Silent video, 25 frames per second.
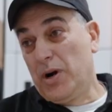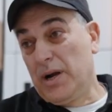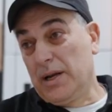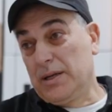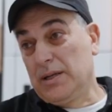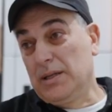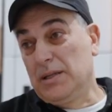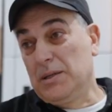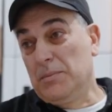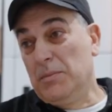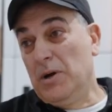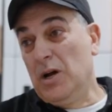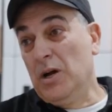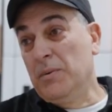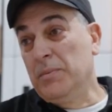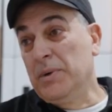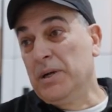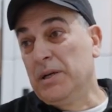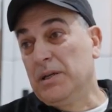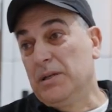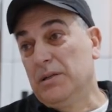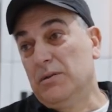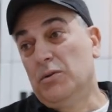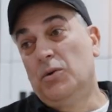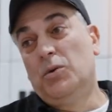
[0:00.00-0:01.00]
product at the
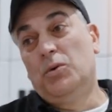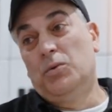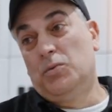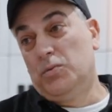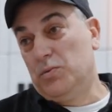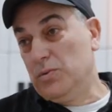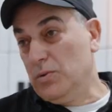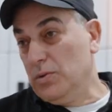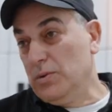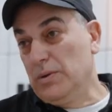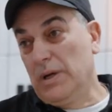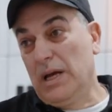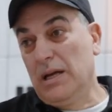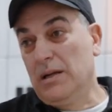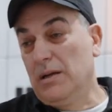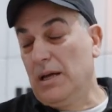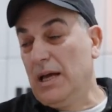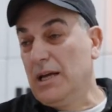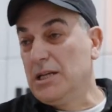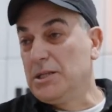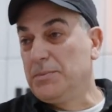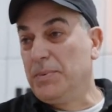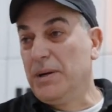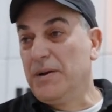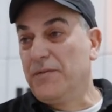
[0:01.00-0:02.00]
moment, or it uh,
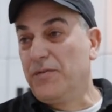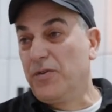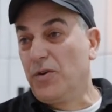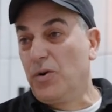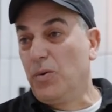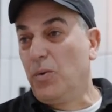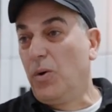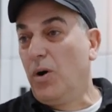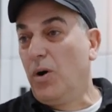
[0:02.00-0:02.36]
has been for a